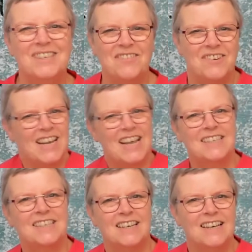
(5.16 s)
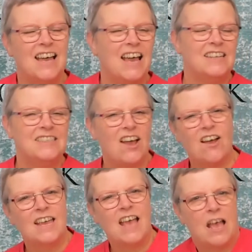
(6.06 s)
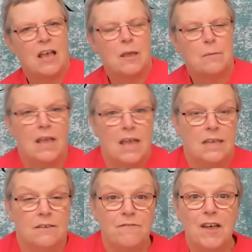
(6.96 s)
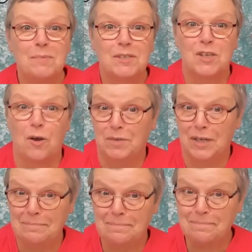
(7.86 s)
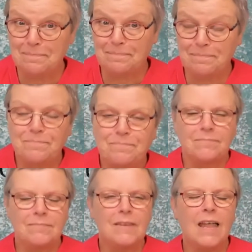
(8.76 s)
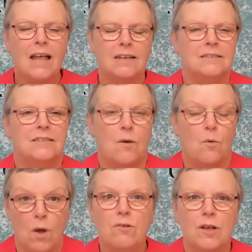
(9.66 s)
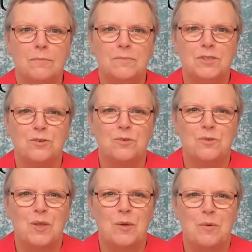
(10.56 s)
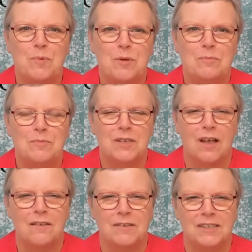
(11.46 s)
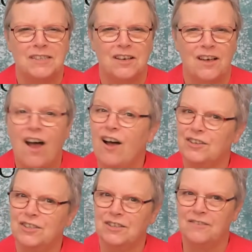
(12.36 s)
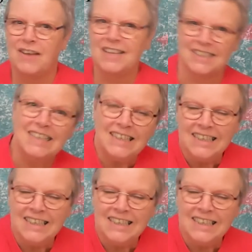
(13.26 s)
Stephanie Lester and I am a fibre sculptor. And welcome to the Bloomz Dive Into Art event.